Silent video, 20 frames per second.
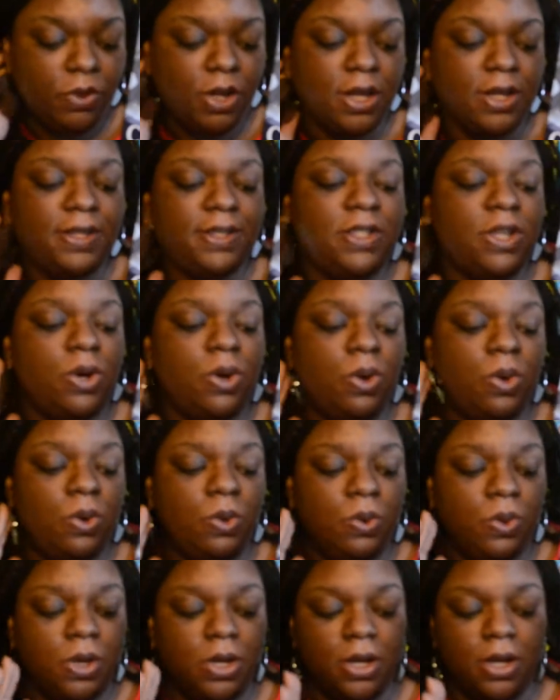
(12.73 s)

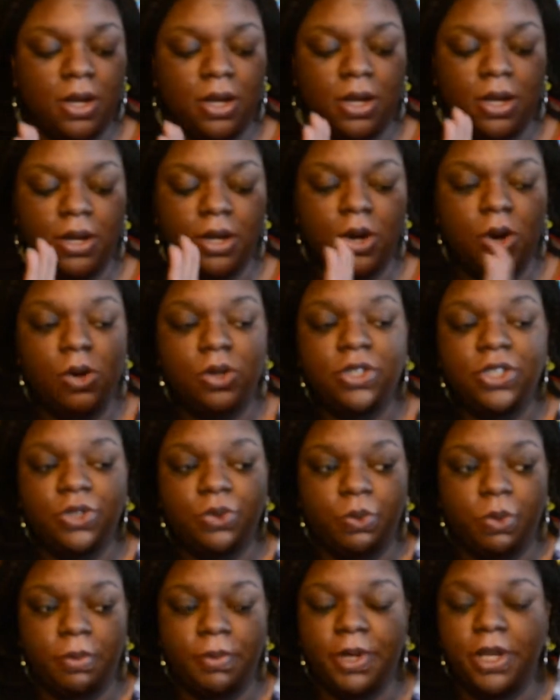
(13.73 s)
So Colters'
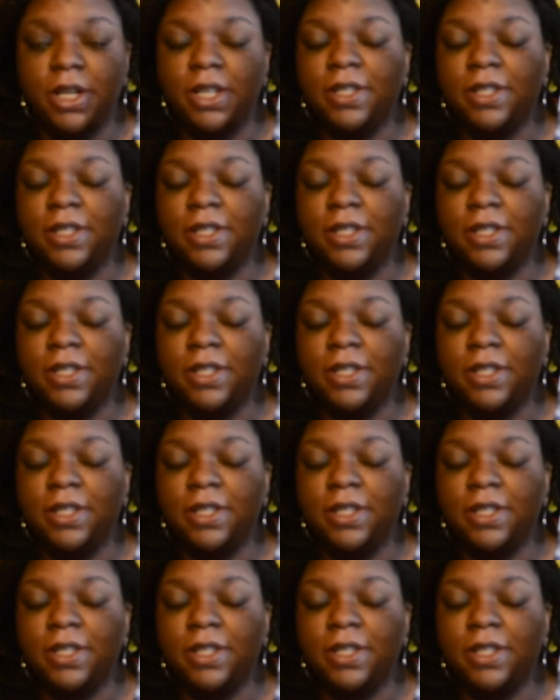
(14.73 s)
Woman